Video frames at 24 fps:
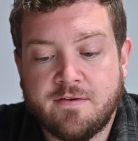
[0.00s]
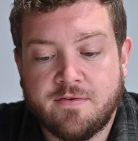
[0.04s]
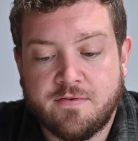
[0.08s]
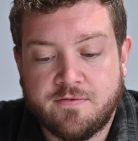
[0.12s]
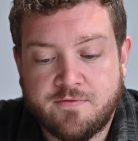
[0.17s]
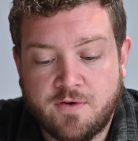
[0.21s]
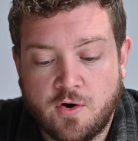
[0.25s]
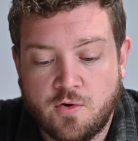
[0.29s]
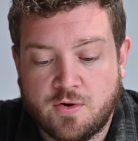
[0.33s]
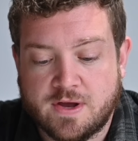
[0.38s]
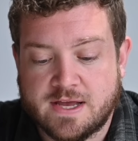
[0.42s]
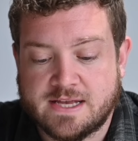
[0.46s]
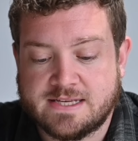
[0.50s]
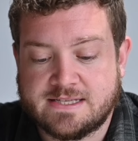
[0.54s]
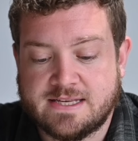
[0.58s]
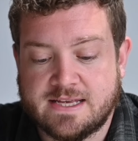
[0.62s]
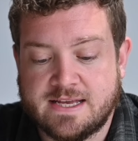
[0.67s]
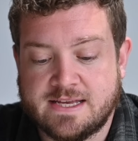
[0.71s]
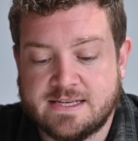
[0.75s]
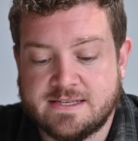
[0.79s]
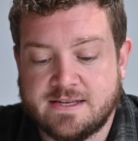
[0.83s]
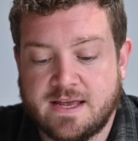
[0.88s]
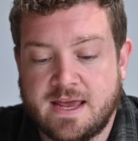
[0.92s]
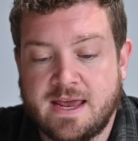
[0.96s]
focus
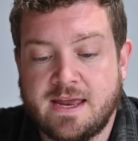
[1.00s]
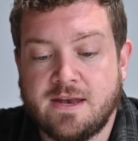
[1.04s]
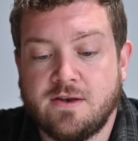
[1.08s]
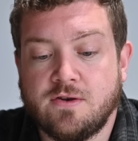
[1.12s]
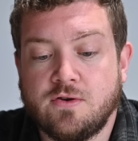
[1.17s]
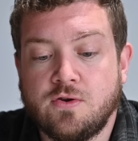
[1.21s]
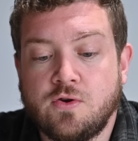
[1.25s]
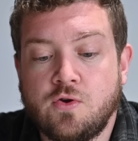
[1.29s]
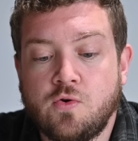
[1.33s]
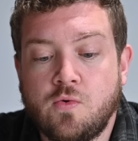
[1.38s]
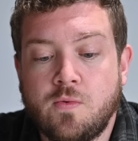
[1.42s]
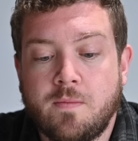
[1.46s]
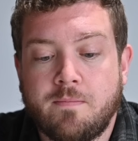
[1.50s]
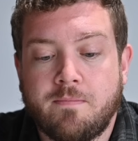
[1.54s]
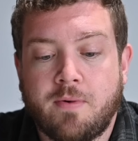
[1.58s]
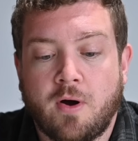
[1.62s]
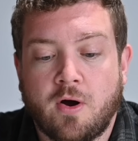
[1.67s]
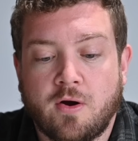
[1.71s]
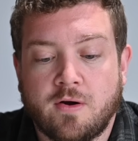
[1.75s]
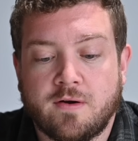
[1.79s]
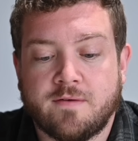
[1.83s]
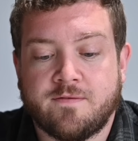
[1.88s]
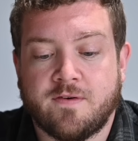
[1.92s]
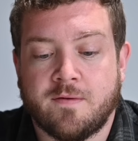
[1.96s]
is a new
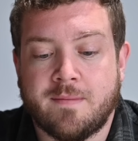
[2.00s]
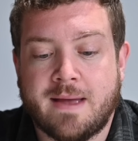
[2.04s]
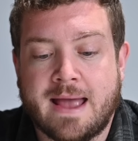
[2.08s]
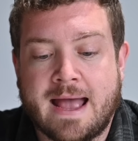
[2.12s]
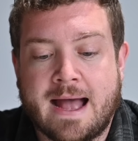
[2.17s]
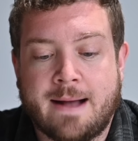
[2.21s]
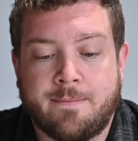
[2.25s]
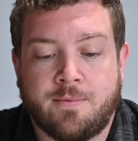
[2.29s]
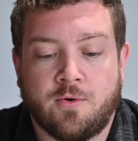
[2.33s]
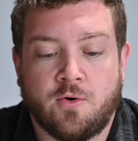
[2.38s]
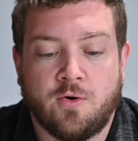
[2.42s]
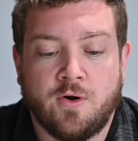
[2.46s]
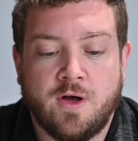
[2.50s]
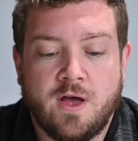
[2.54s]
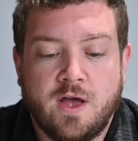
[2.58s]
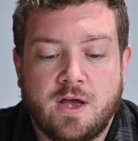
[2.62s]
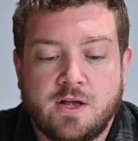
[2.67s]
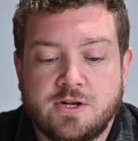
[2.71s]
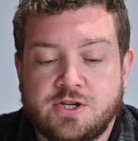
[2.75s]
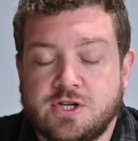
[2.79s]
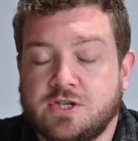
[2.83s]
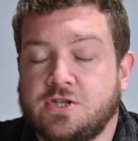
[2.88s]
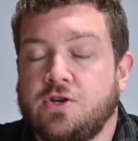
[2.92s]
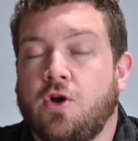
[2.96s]
part from Apple
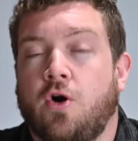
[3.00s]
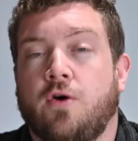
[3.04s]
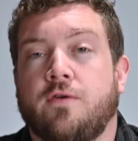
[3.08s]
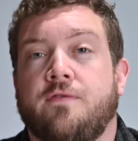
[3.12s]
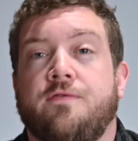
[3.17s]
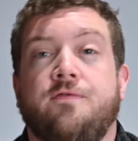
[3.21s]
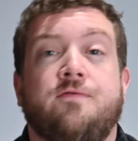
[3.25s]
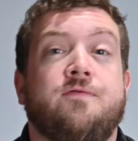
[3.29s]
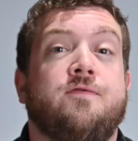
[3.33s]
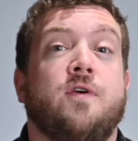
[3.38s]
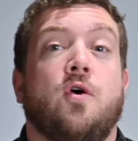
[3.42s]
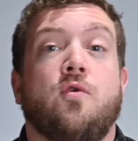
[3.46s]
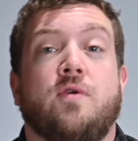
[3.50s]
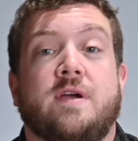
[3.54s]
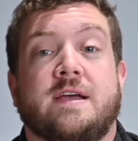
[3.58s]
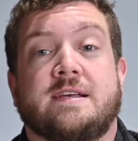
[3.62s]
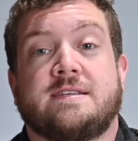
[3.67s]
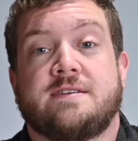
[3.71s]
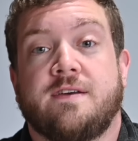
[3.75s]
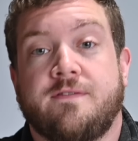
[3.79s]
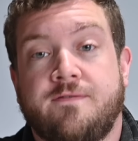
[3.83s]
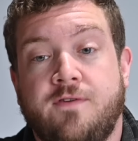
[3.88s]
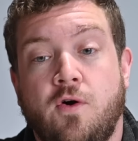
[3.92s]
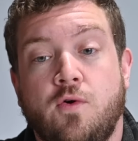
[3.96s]
just called
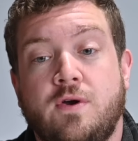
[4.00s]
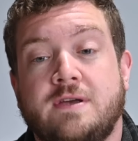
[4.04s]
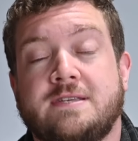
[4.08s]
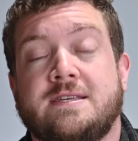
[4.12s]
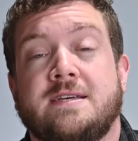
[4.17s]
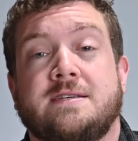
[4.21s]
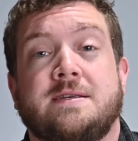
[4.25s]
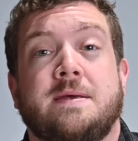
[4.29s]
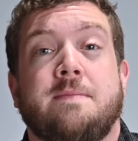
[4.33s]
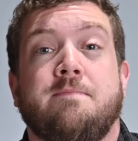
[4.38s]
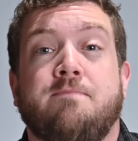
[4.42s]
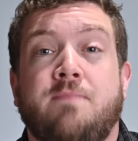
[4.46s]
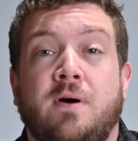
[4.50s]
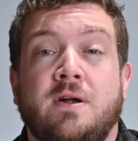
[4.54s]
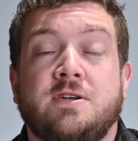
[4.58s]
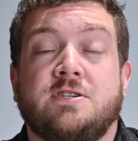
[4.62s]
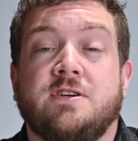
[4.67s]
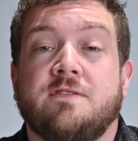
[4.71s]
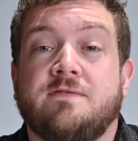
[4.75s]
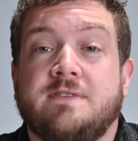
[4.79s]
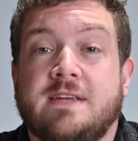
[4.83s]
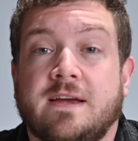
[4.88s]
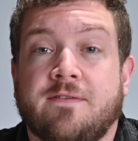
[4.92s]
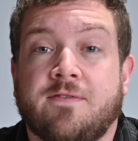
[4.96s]
Focus. Focus does a bunch
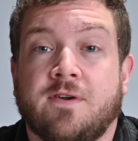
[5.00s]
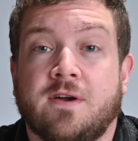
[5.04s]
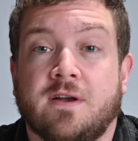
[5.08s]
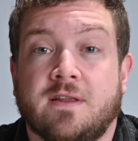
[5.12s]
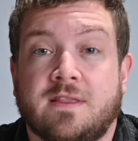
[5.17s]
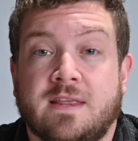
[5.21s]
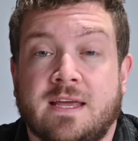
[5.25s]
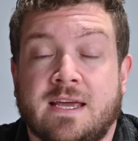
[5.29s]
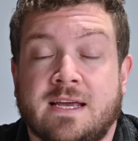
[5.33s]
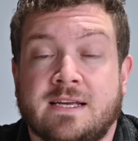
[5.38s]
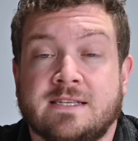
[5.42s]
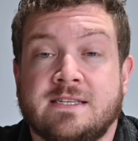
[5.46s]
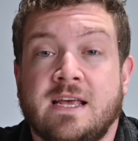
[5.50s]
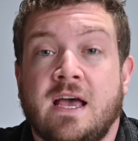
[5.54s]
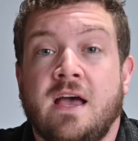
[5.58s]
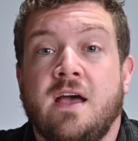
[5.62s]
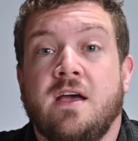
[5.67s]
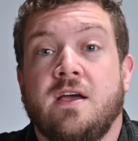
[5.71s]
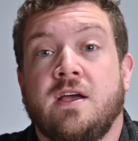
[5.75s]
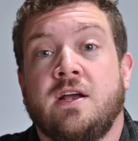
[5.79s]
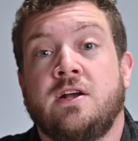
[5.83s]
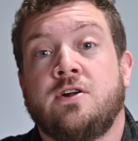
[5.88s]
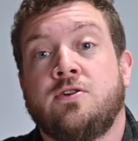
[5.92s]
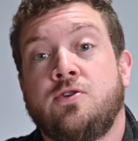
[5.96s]
of different things,
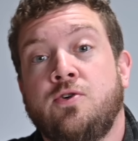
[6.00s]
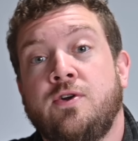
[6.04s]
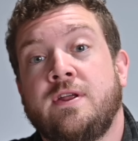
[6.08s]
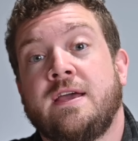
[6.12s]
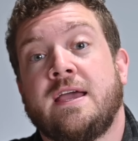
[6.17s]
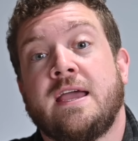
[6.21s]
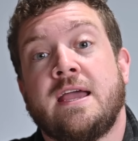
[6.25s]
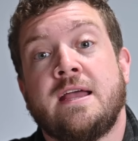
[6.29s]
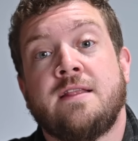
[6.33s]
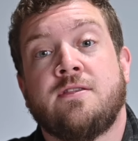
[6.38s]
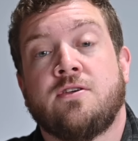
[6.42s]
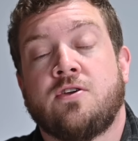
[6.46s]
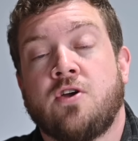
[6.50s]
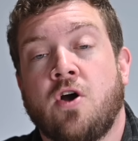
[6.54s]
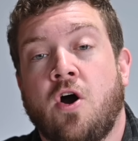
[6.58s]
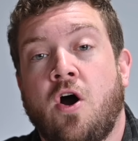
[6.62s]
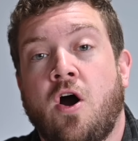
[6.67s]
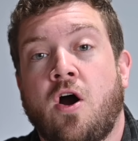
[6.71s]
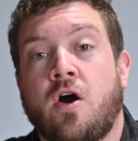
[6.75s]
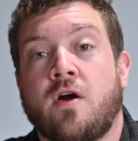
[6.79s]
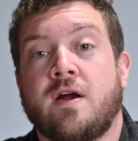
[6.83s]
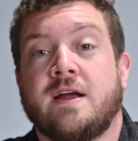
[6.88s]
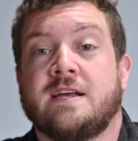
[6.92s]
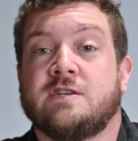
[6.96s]
including in the
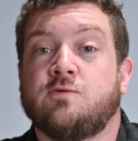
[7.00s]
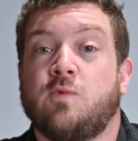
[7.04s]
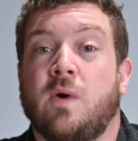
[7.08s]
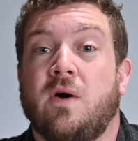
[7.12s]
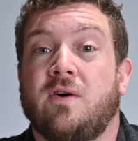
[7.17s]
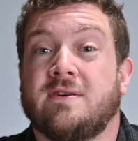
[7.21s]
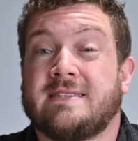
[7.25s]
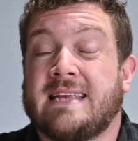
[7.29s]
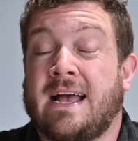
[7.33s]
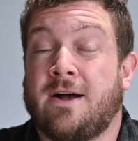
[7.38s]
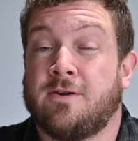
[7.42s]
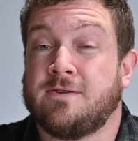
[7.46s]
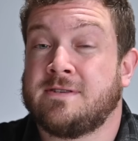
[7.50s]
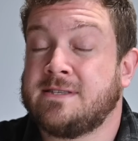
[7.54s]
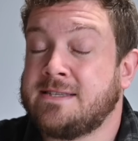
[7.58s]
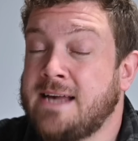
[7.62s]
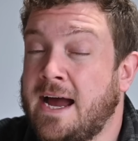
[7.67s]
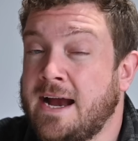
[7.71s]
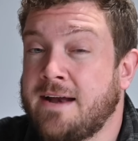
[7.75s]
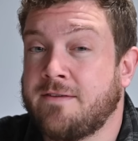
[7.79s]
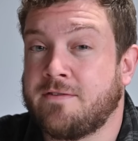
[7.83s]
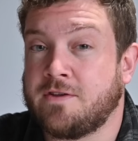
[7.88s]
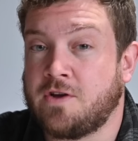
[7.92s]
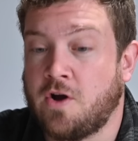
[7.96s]
car as well as
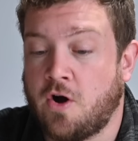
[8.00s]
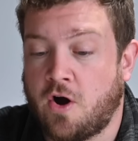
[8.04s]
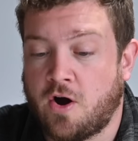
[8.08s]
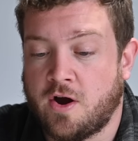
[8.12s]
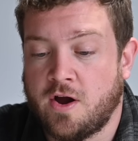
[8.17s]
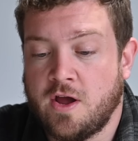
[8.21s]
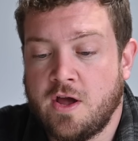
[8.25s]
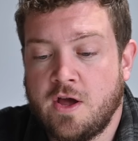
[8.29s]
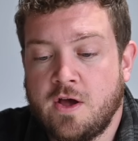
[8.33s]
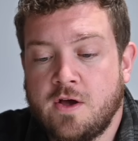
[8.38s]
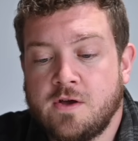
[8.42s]
outside of the car.